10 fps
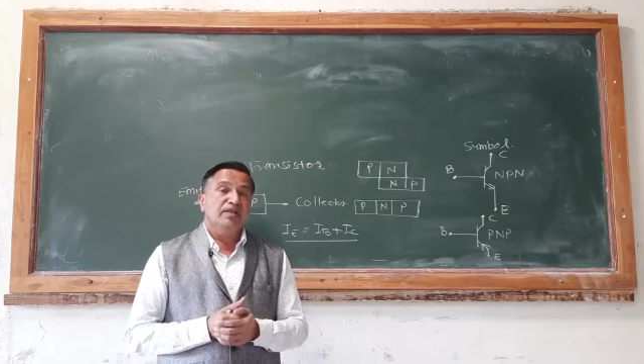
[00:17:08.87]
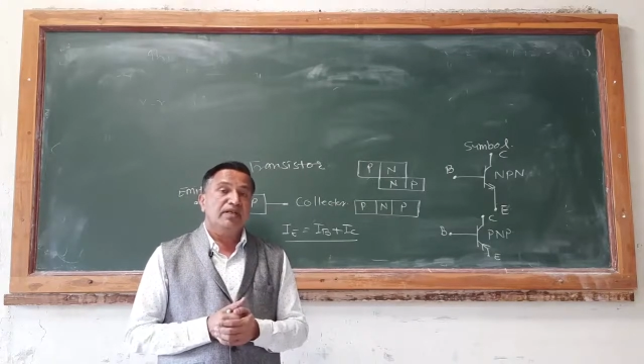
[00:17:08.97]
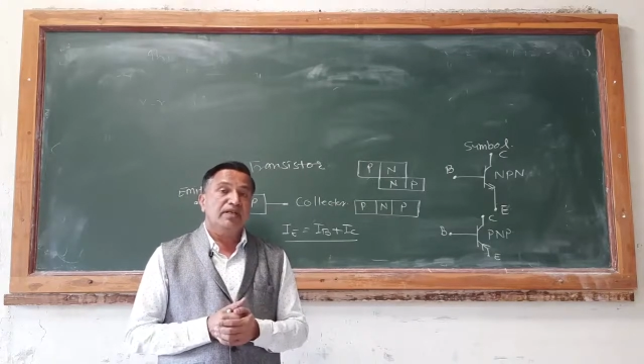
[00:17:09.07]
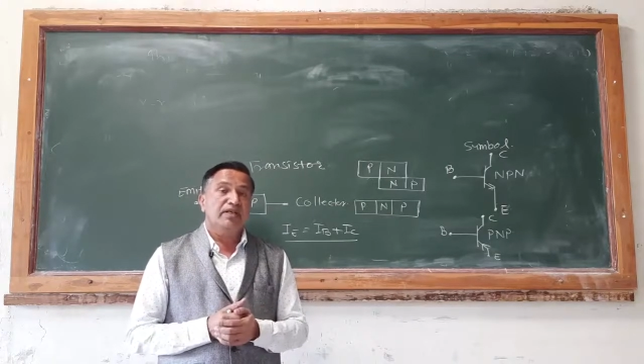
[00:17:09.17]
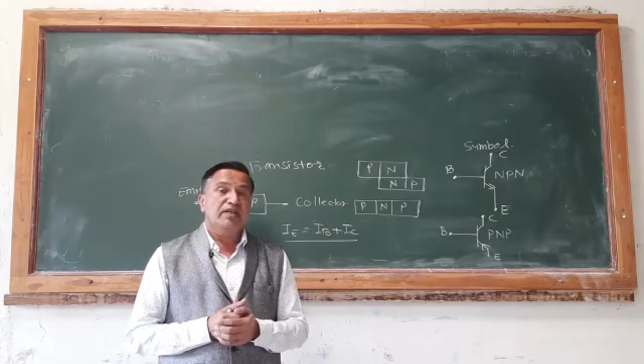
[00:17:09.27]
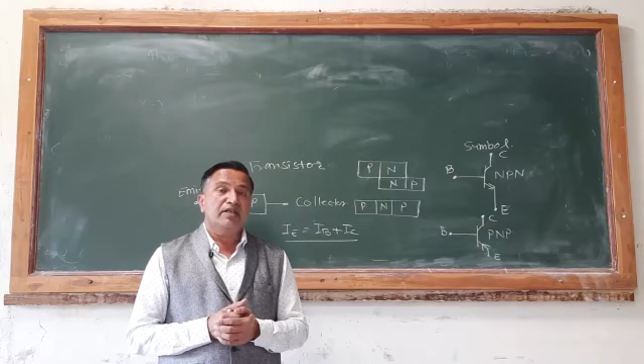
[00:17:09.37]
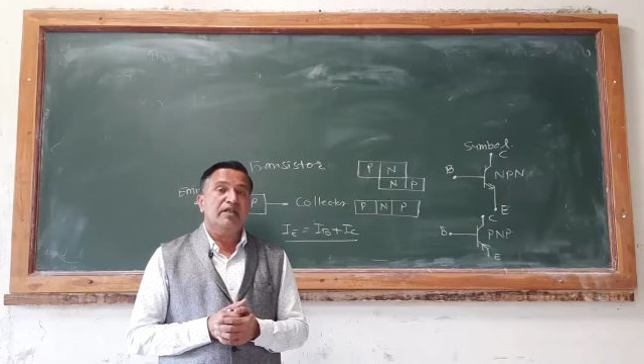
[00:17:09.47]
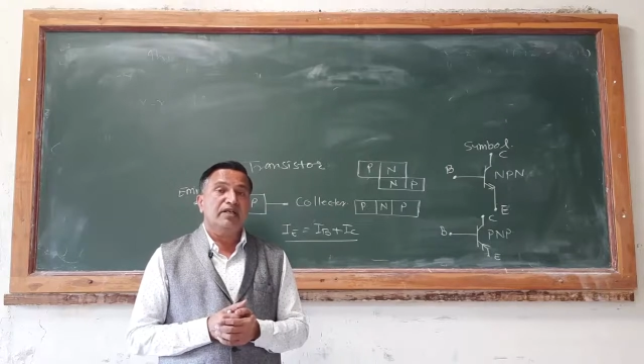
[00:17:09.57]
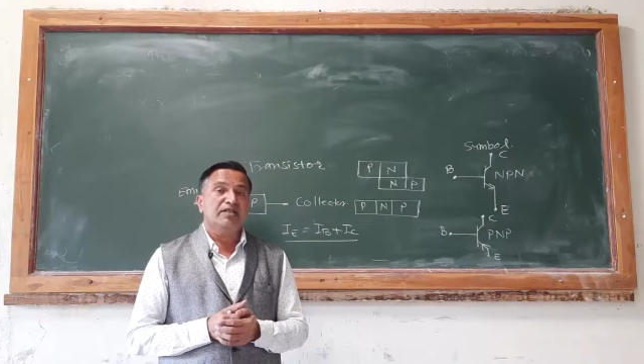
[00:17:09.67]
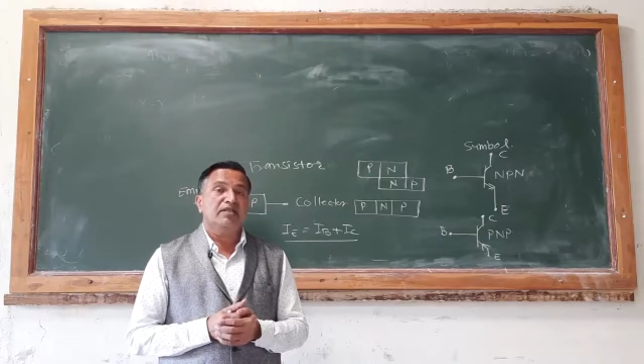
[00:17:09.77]

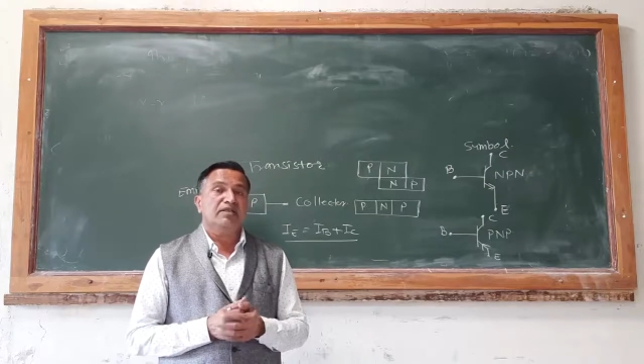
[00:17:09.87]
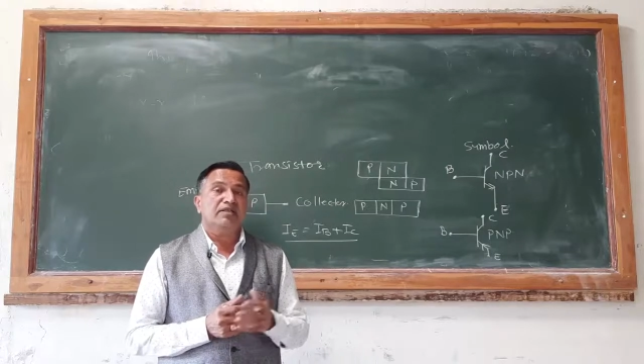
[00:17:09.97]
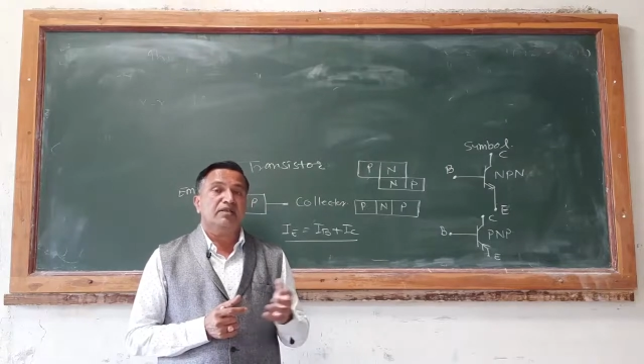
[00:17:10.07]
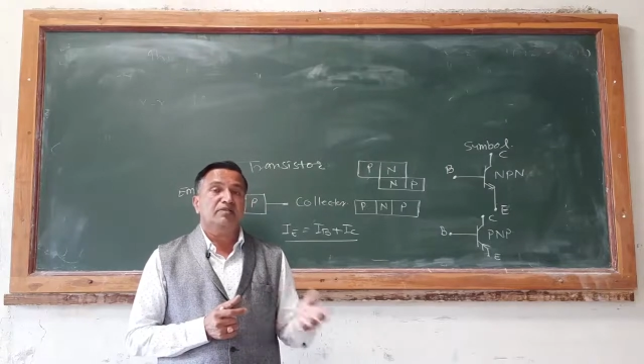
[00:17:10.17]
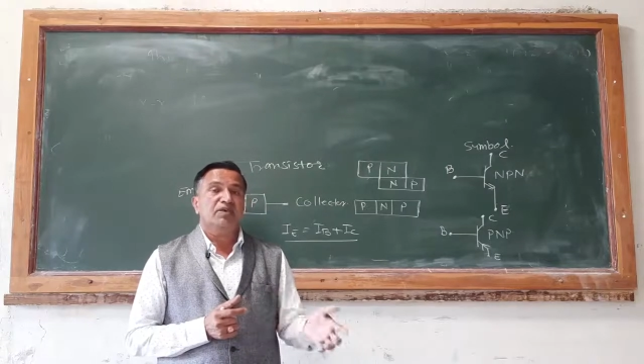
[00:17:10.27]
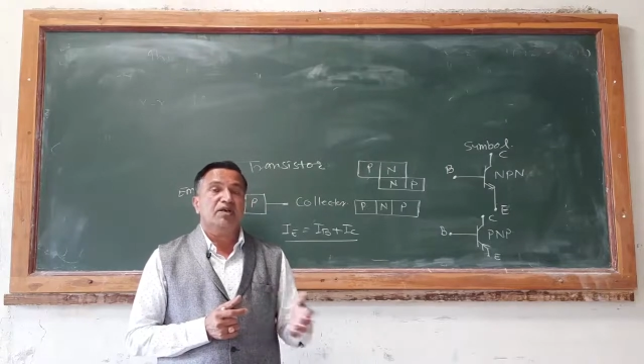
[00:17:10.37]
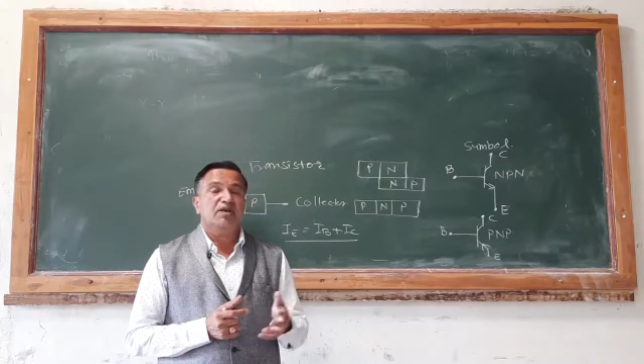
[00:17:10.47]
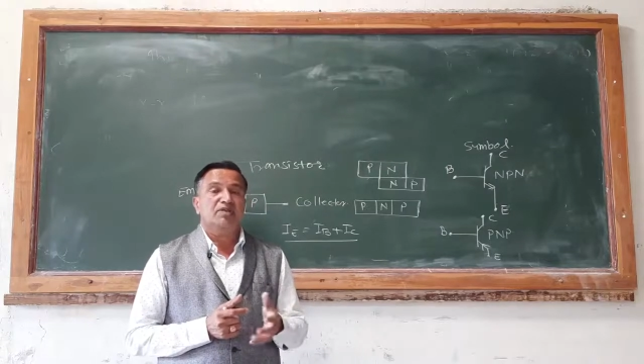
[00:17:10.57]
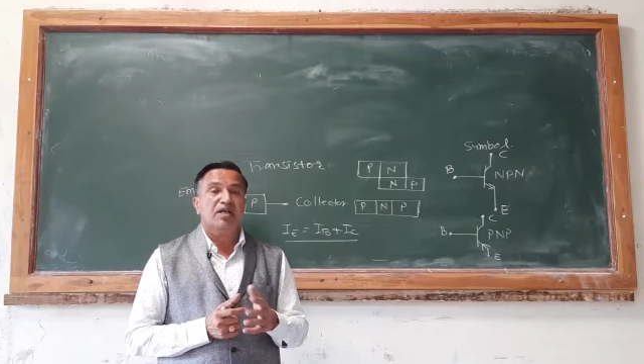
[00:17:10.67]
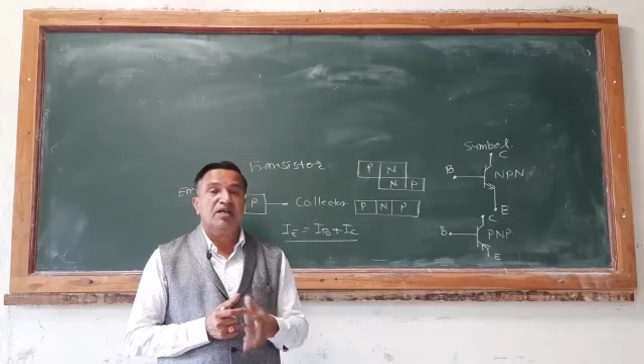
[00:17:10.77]
integrated ICs,
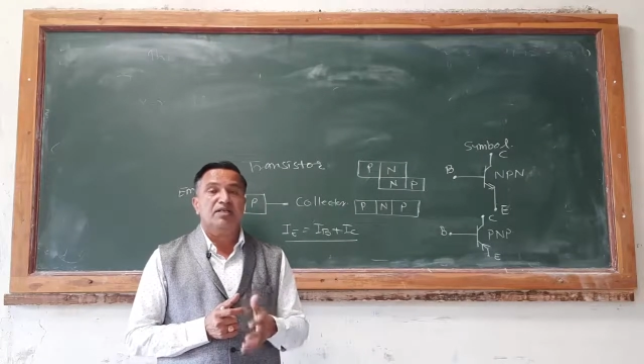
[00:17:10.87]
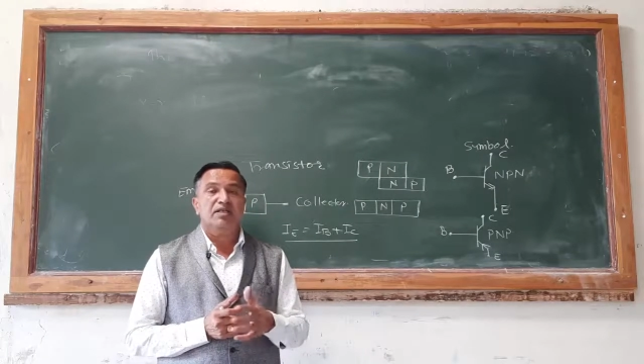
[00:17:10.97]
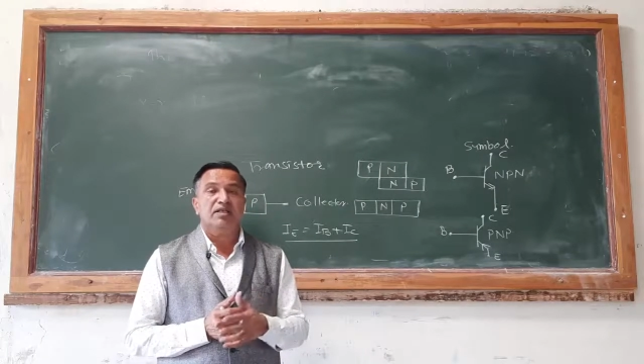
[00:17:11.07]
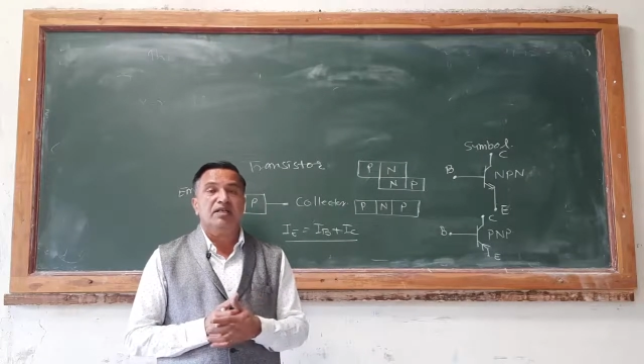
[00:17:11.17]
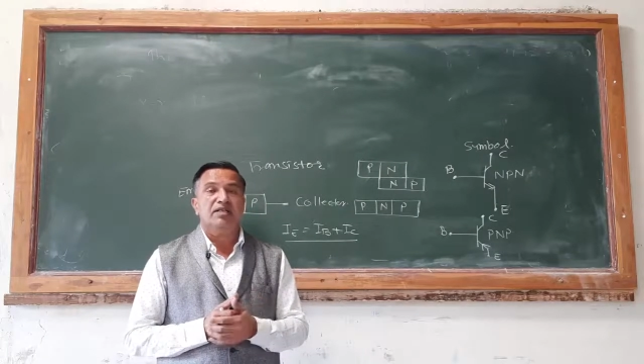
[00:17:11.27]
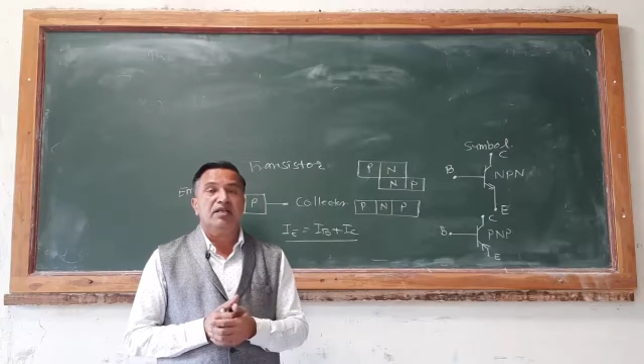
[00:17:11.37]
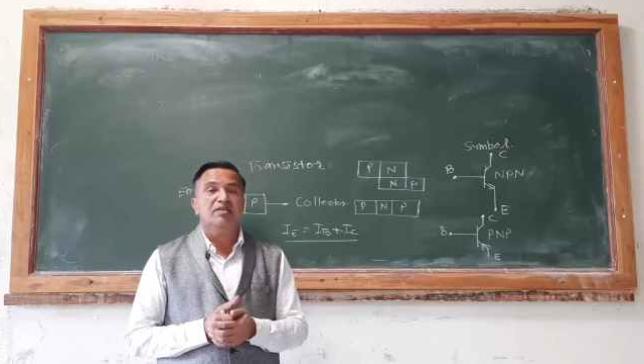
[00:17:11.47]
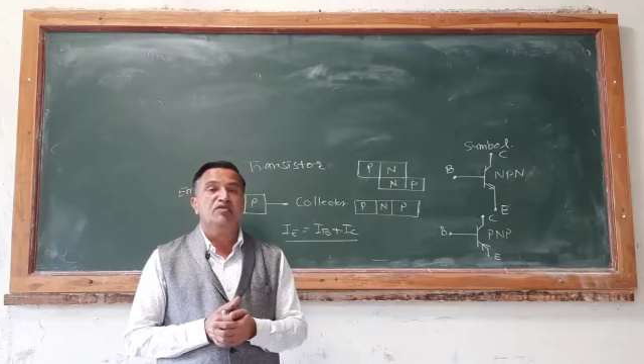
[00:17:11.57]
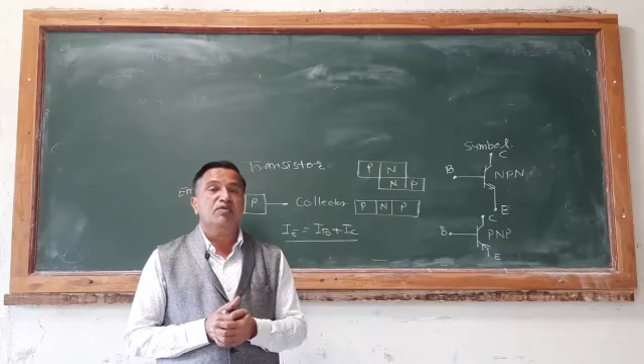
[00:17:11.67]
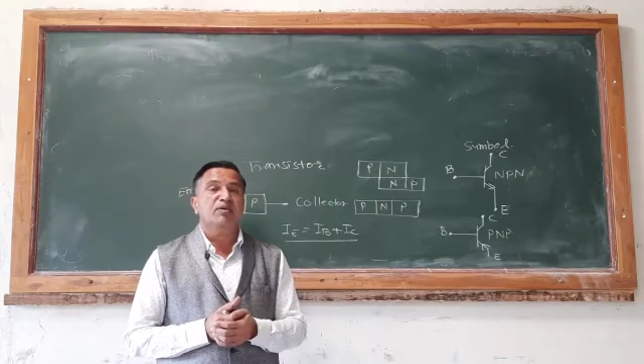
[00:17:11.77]
because IC
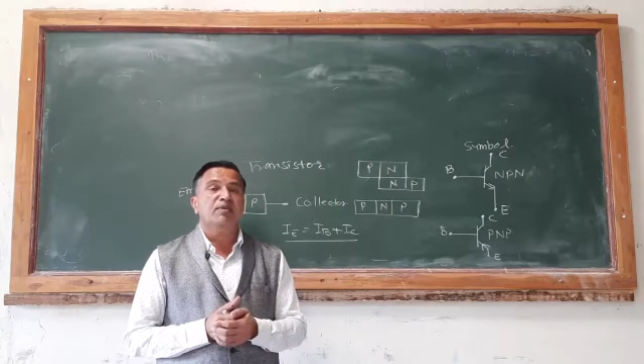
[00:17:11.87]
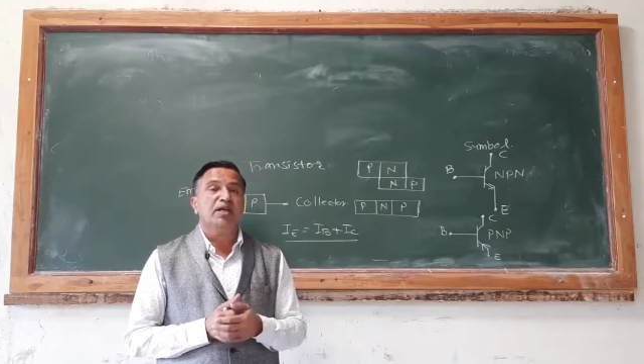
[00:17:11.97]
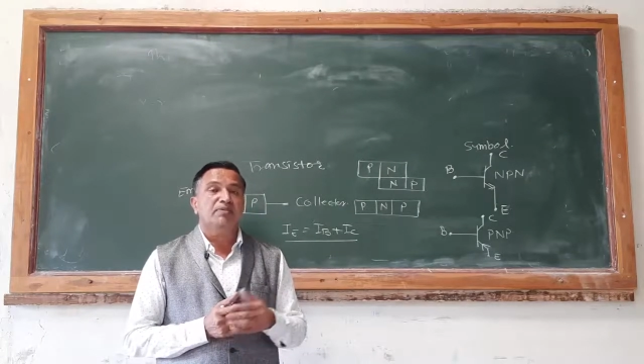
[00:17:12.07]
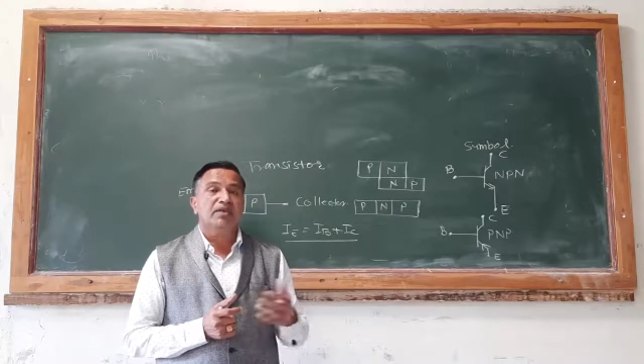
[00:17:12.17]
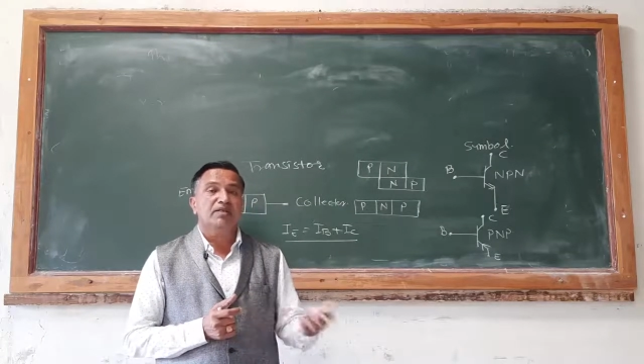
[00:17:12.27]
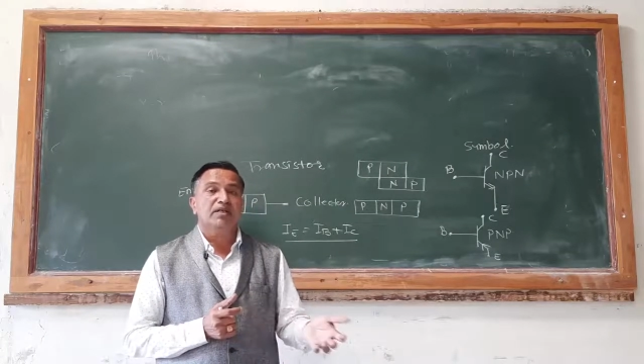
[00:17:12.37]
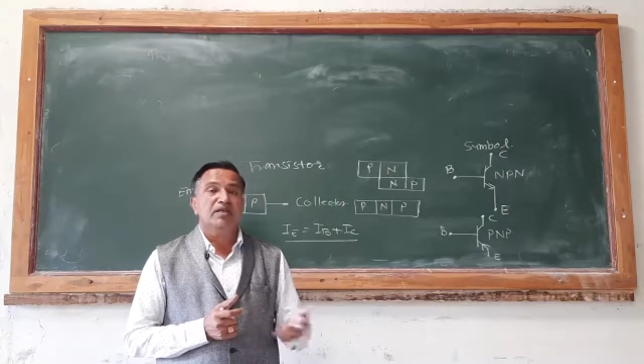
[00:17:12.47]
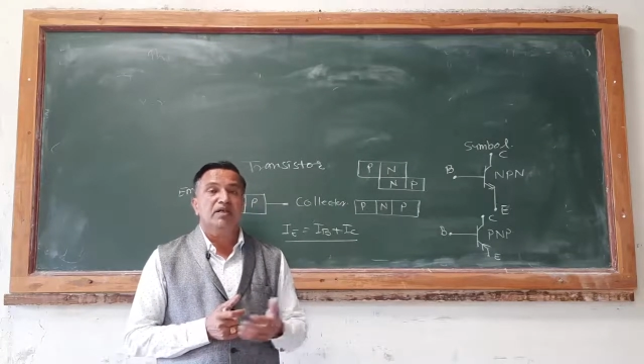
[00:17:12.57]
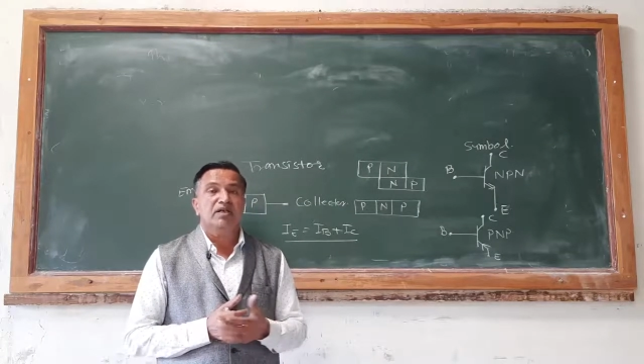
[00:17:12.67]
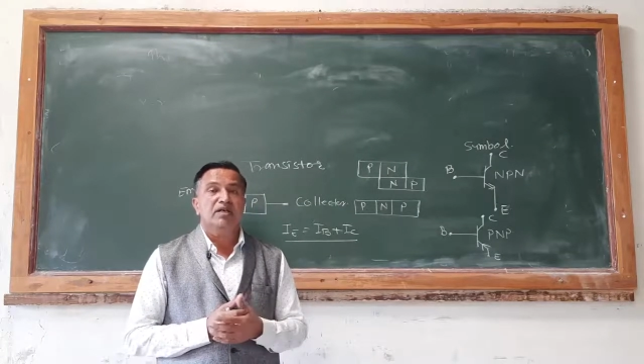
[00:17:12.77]
that is to be
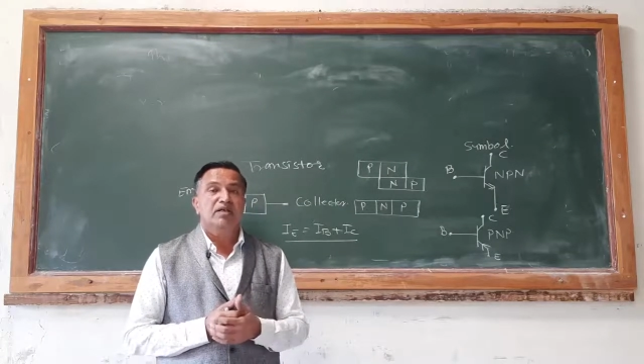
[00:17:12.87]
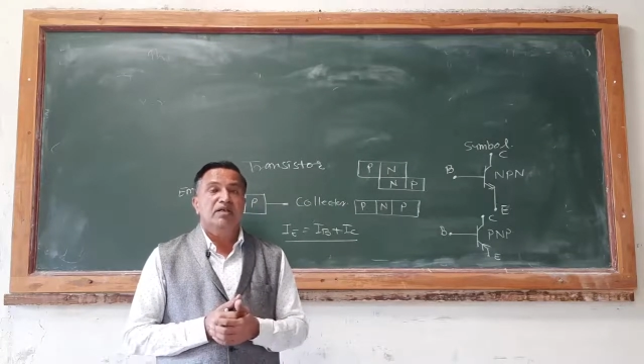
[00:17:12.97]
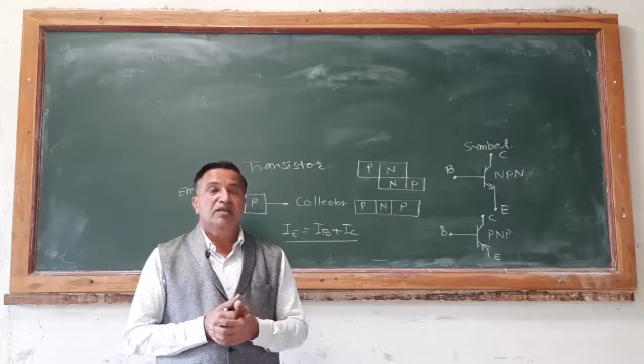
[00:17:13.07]
manufactured in the